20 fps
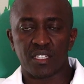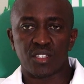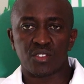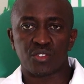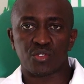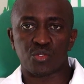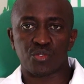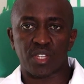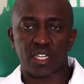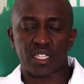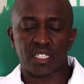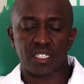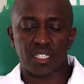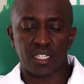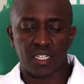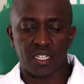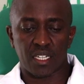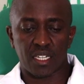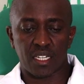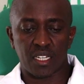so that
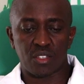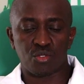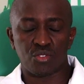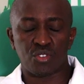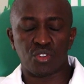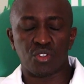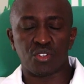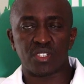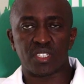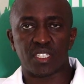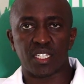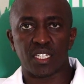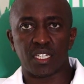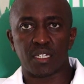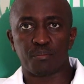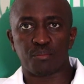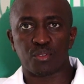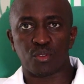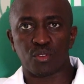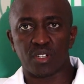you don't
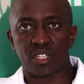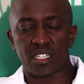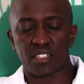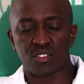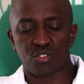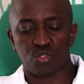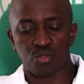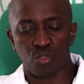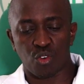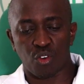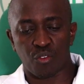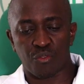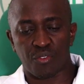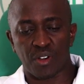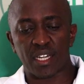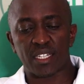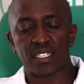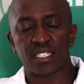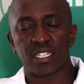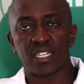progress to
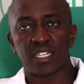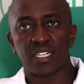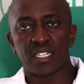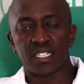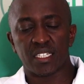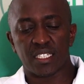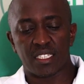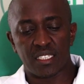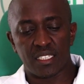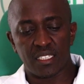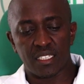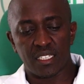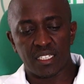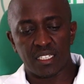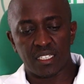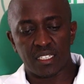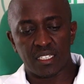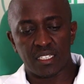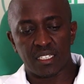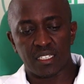overt
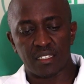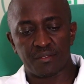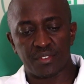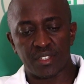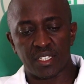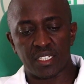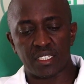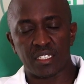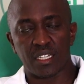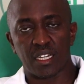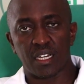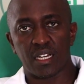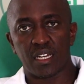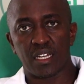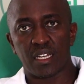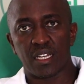kidney failure.